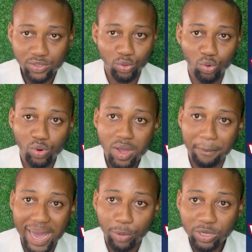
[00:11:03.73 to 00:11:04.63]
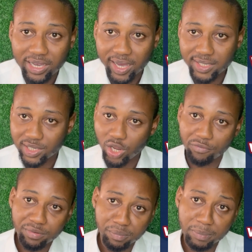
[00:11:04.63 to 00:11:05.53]
So by weekends, a lot
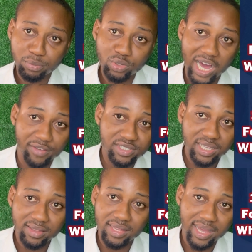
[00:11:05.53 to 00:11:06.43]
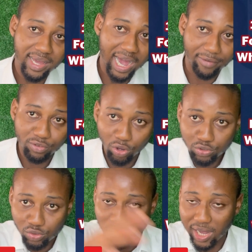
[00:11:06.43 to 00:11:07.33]
of the people that have stayed there have gone
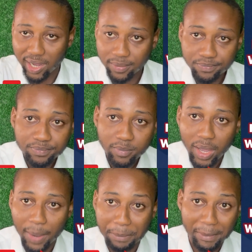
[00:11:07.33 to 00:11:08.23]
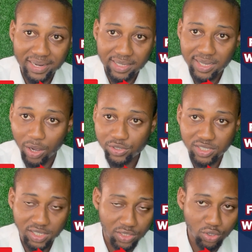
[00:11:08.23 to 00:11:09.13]
to their permanent
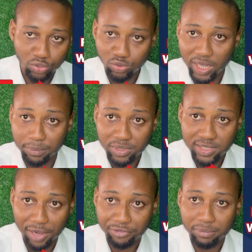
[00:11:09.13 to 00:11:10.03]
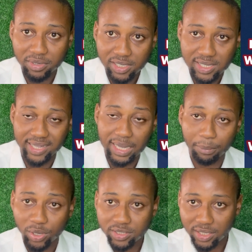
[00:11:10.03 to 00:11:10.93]
houses, gone to meet their families, and then
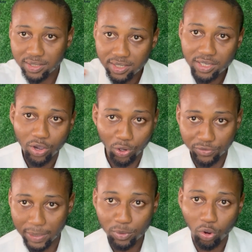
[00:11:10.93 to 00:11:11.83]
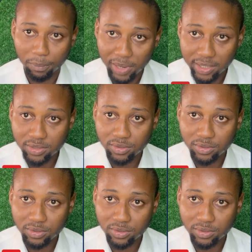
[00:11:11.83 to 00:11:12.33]
Monday all of them come back